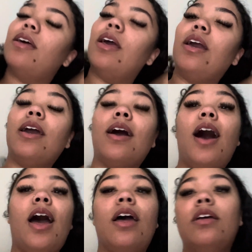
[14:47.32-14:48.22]
It get
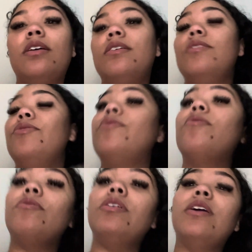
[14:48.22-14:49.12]
hot. You
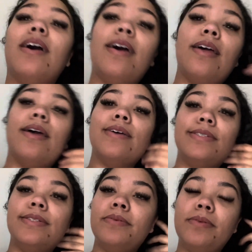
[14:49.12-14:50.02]
gonna get hot. I
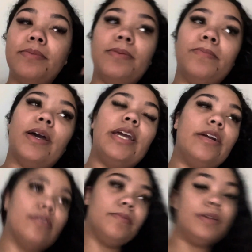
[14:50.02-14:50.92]
should have put my
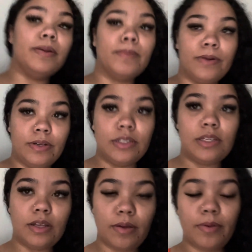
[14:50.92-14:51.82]
hair in a
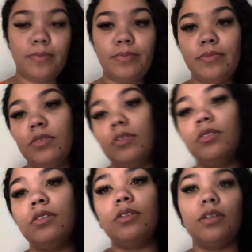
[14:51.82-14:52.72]
ponytail,
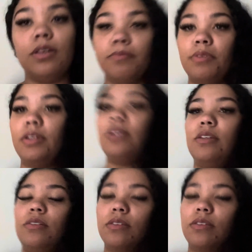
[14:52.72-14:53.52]
but